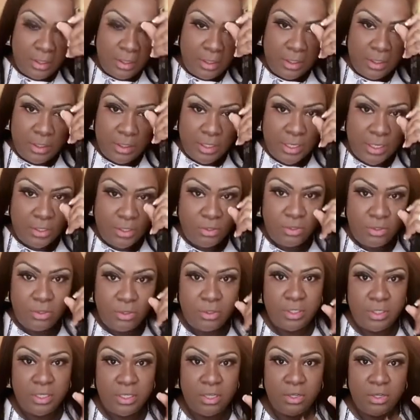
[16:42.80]
Now you know
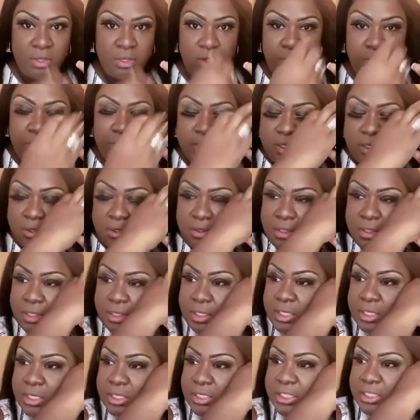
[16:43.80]
doggone well,
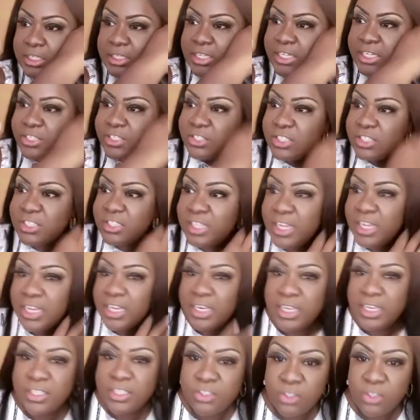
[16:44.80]
Lakeisha staying
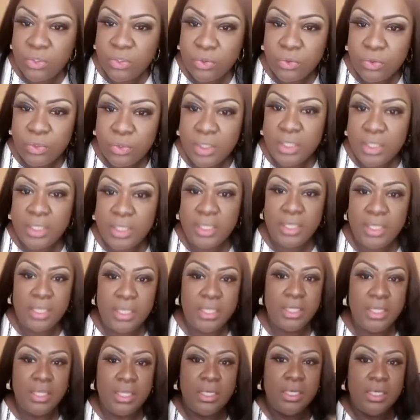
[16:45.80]
next door,
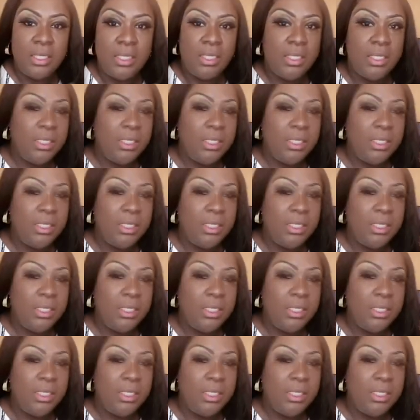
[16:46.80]
and